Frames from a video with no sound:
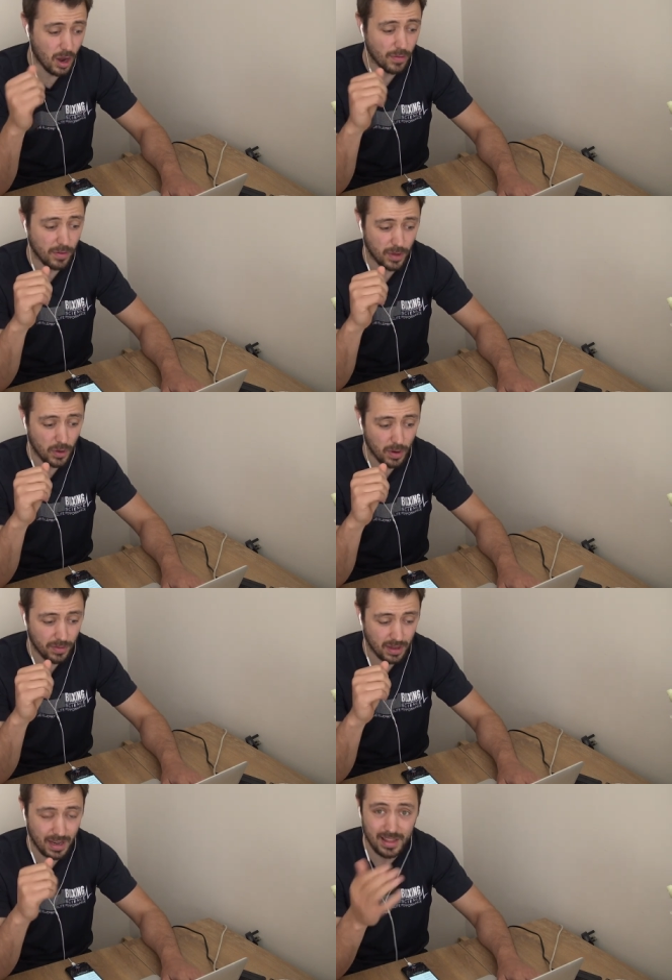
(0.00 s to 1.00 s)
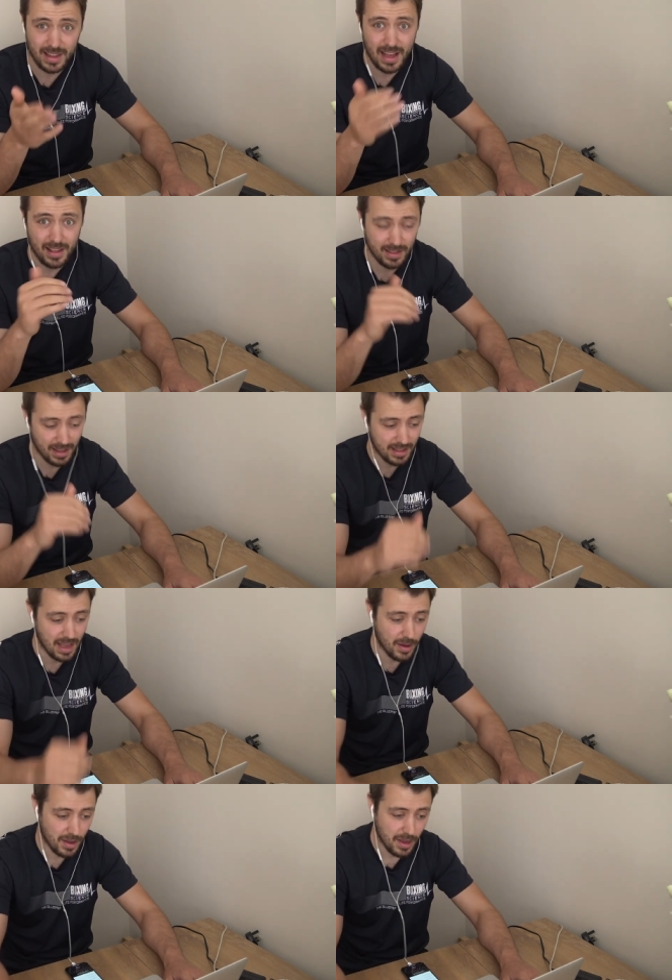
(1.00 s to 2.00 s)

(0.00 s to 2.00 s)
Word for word: overview of the needs analysis that